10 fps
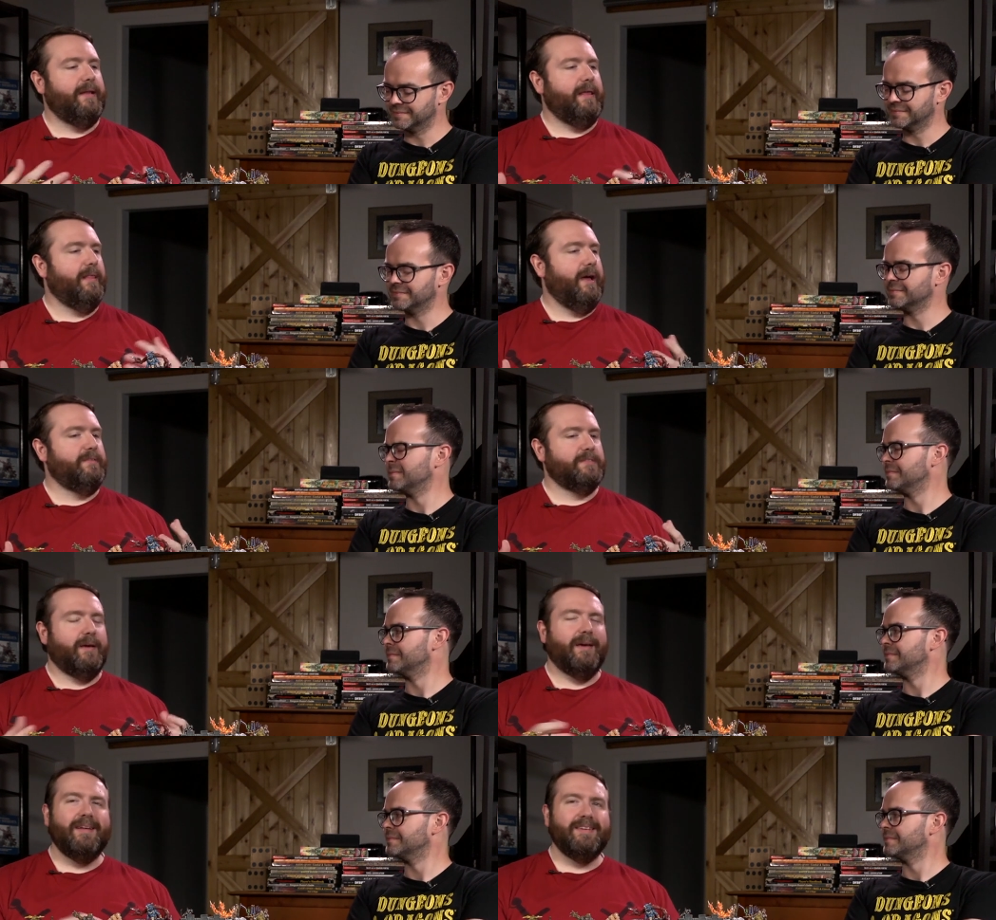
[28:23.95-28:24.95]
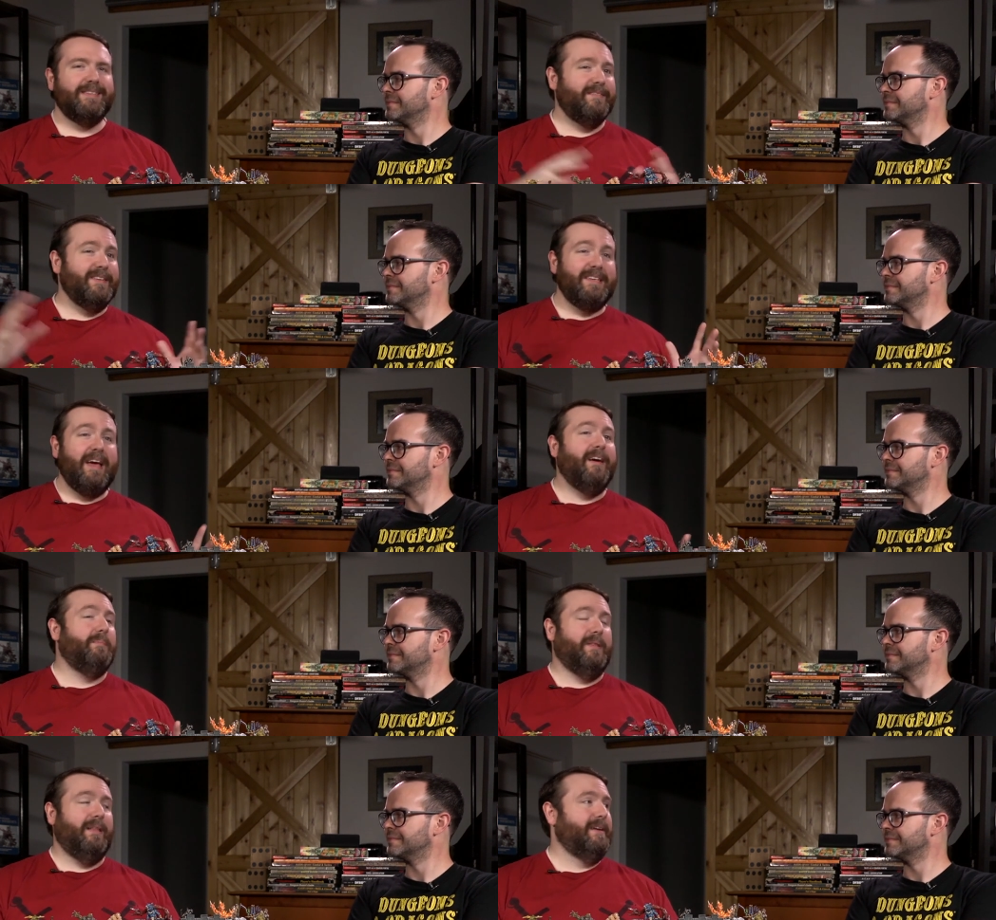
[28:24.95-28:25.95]
Speaker 1: to day life is like. It doesn't have to take
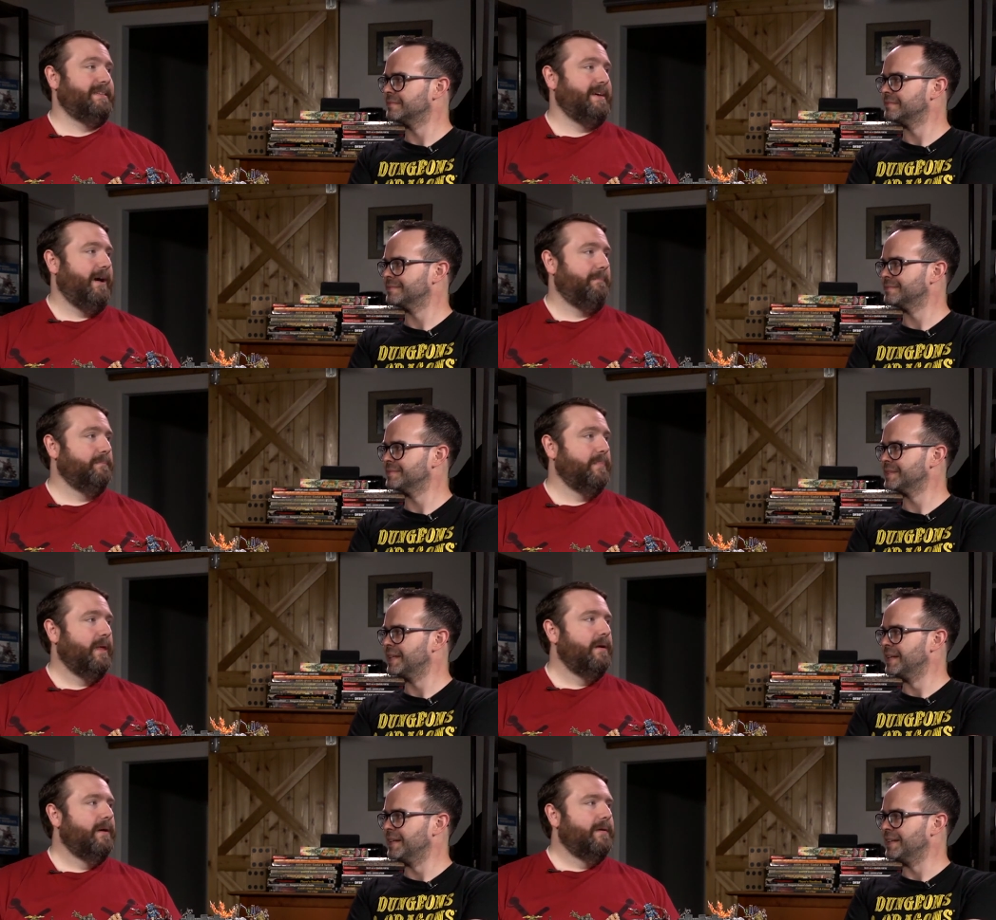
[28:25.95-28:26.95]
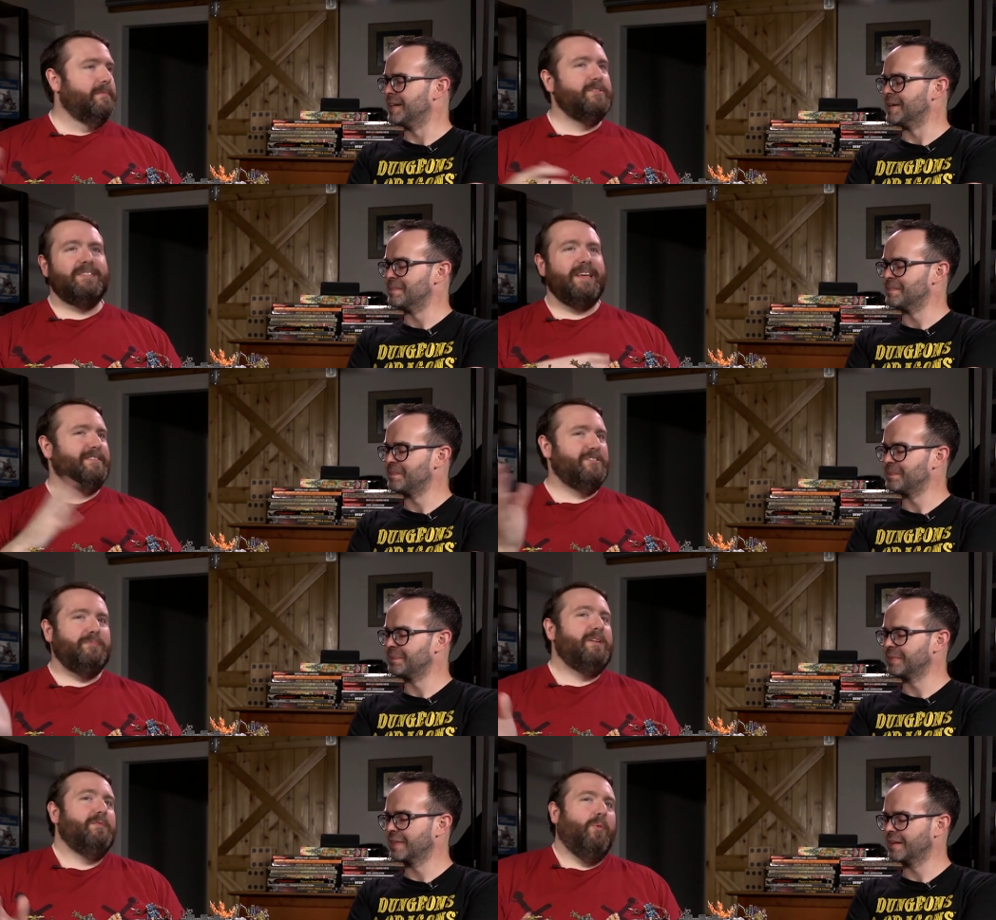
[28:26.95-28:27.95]
up a lot of time. Yeah. I'm just saying,
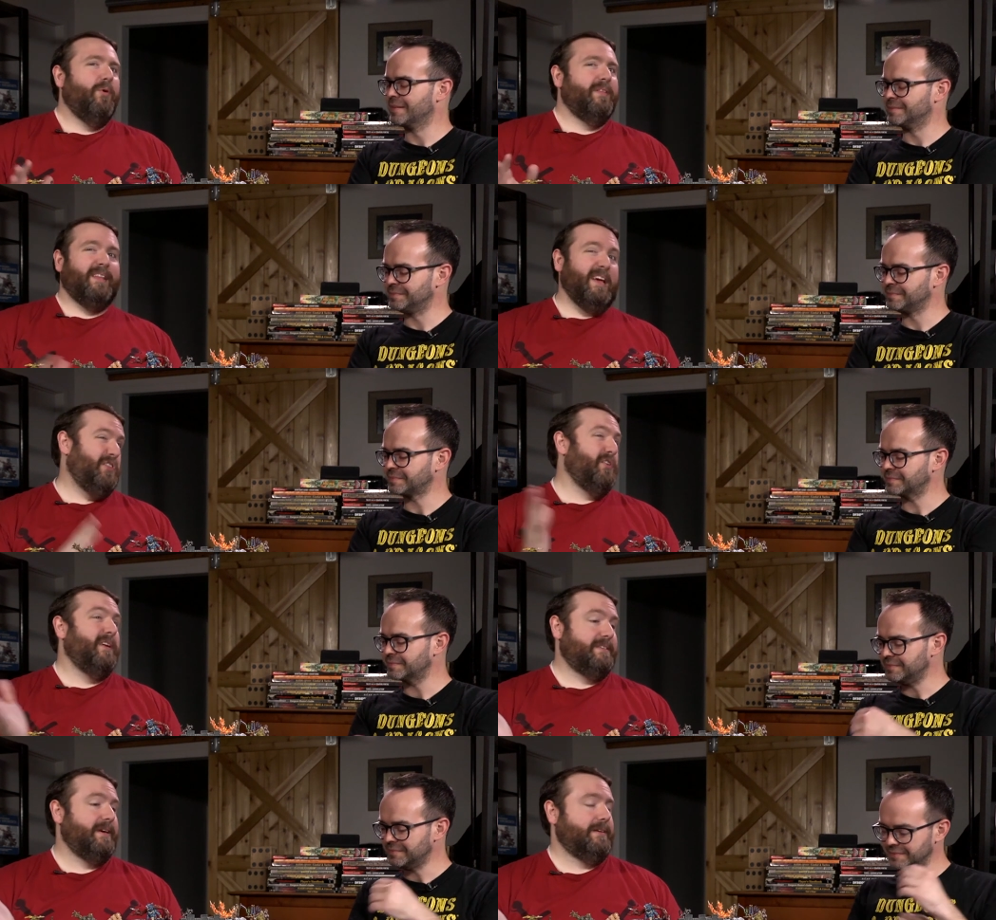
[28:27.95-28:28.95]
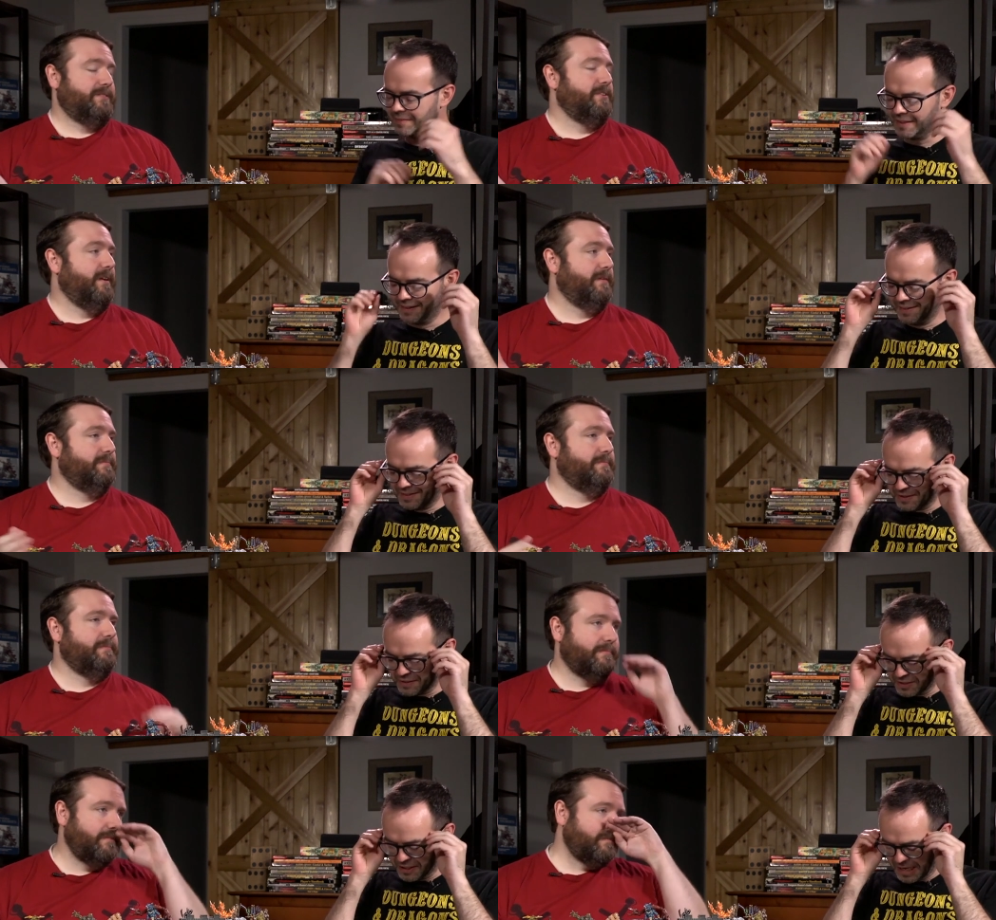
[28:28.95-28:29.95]
spend more than like 30 seconds on
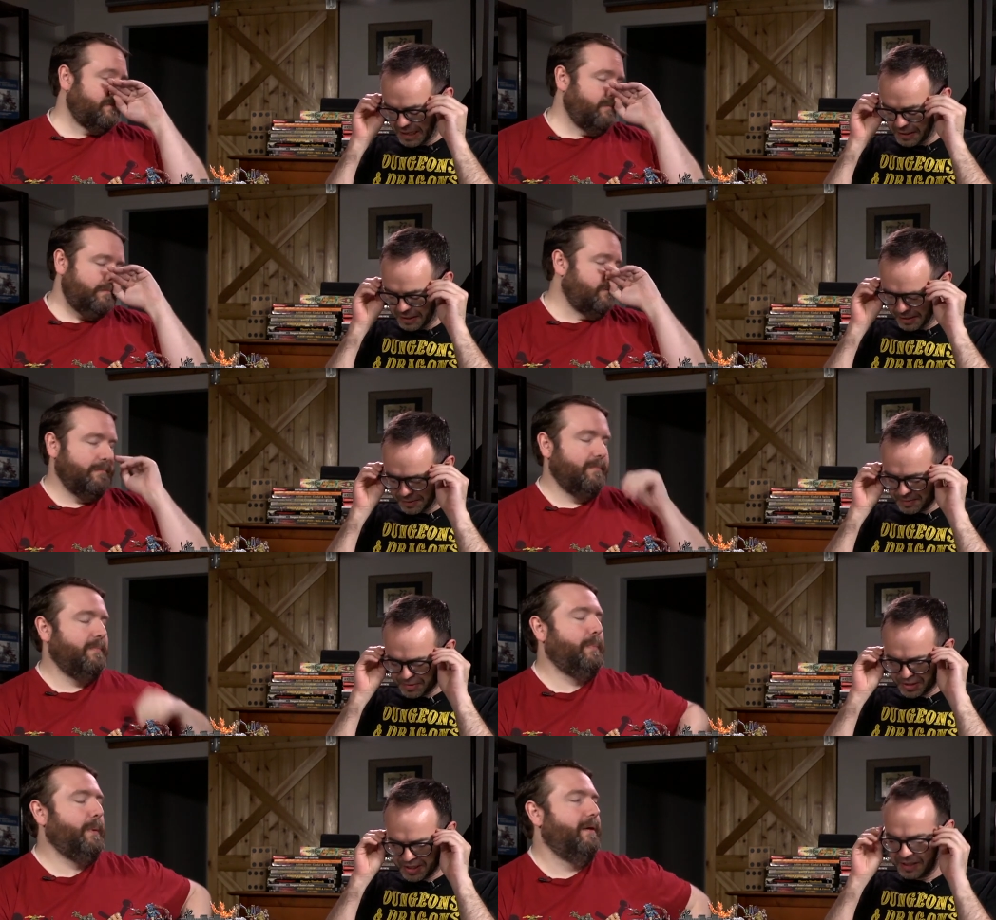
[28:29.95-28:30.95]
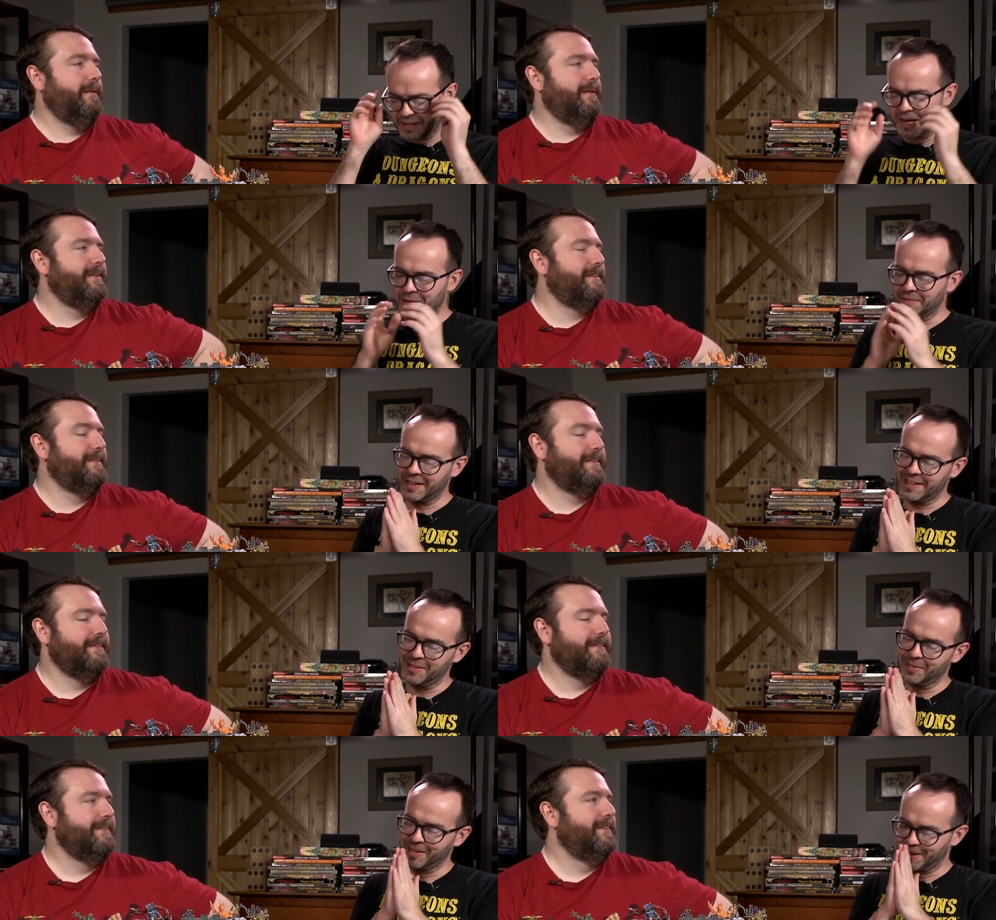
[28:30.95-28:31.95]
it.
Speaker 2: Yeah, I'm, I'm just thinking now of like
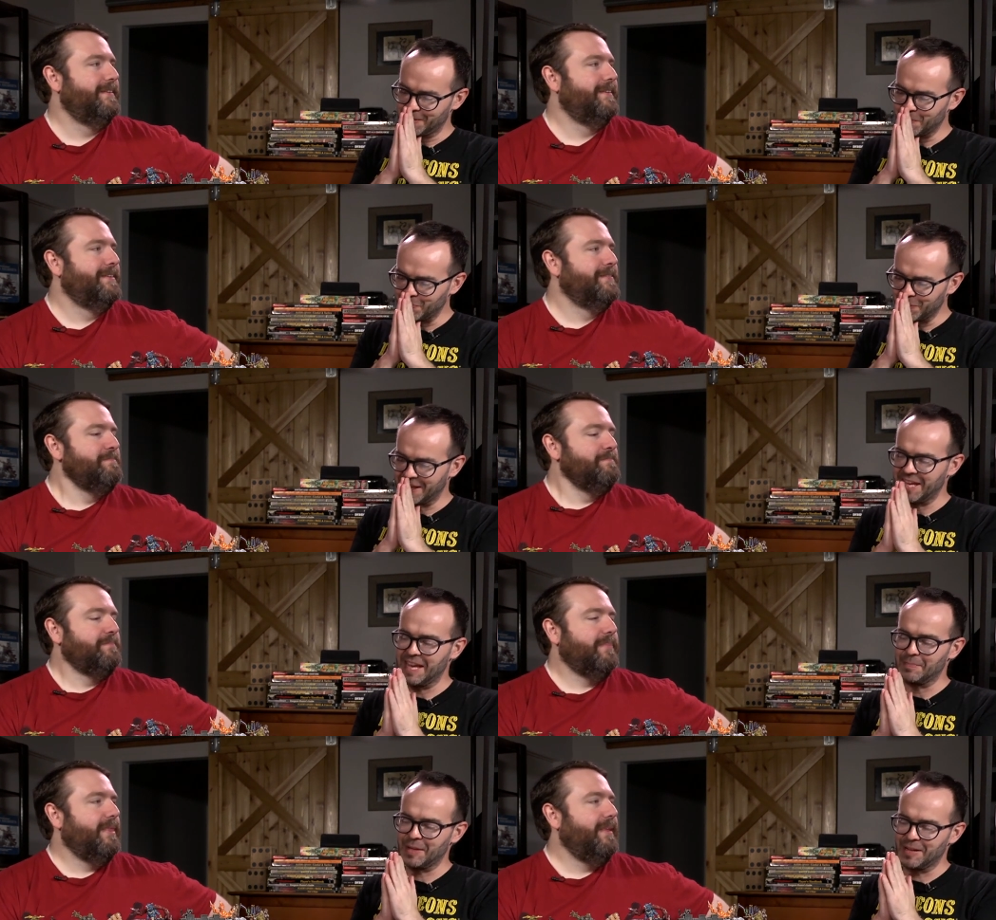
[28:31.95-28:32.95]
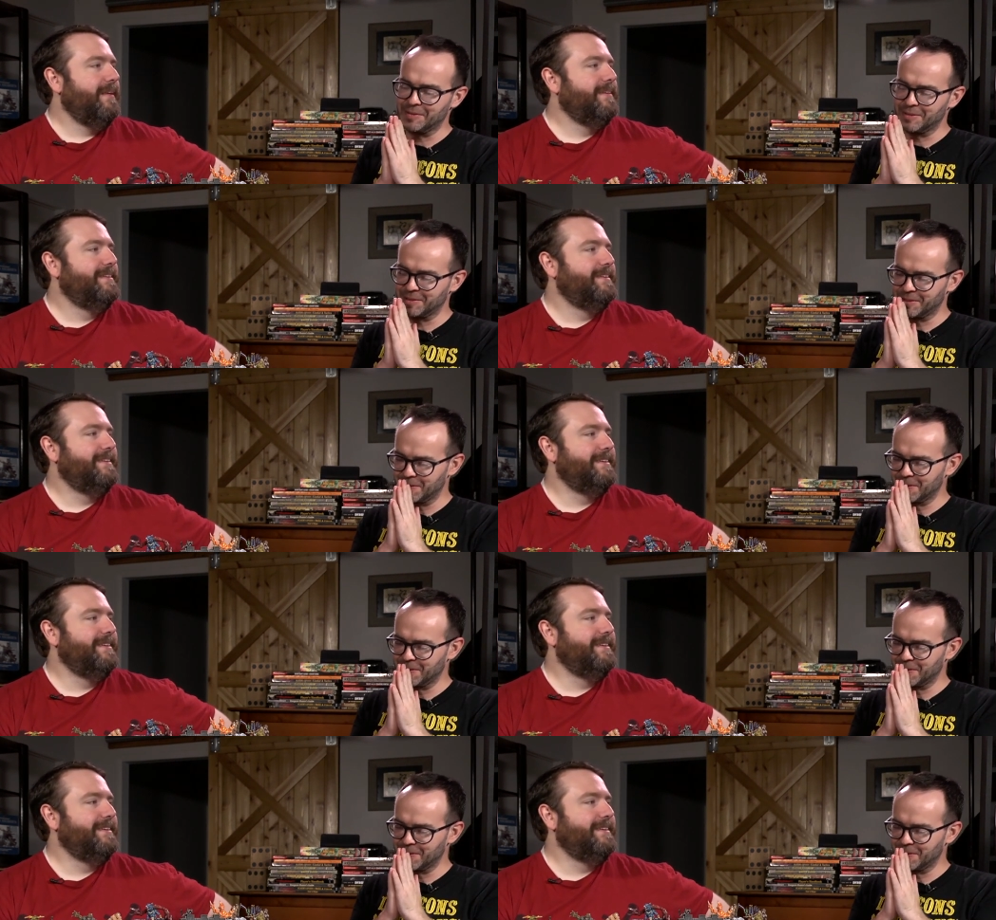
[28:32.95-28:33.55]
either like a camp counselor